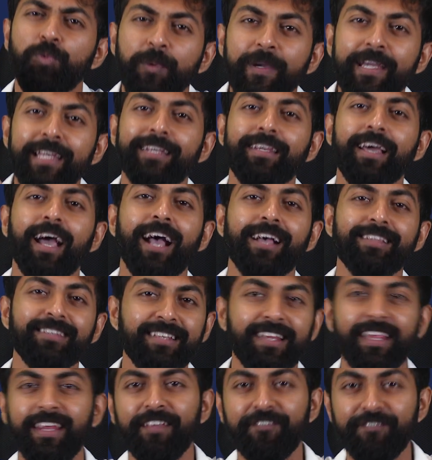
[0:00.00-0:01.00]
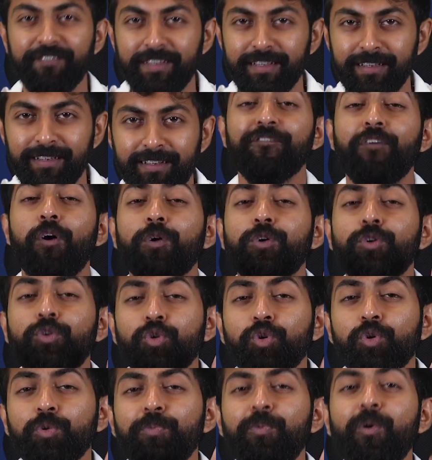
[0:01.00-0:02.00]
tweet as an NFT for
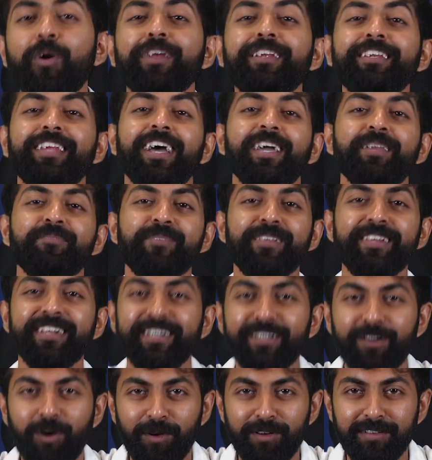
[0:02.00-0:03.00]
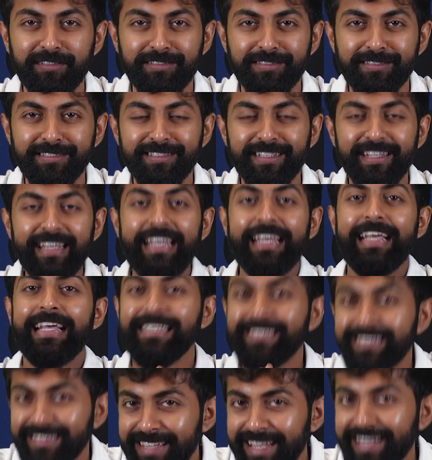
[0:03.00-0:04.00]
$2.9 million.
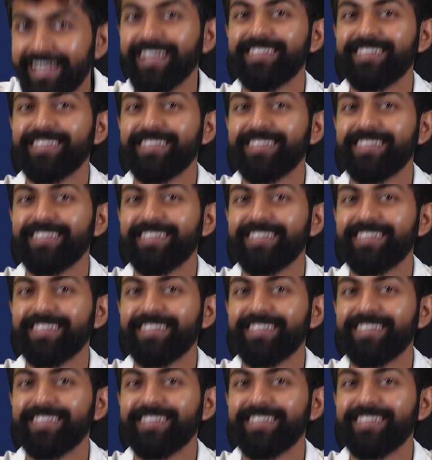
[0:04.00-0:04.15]
Isn't that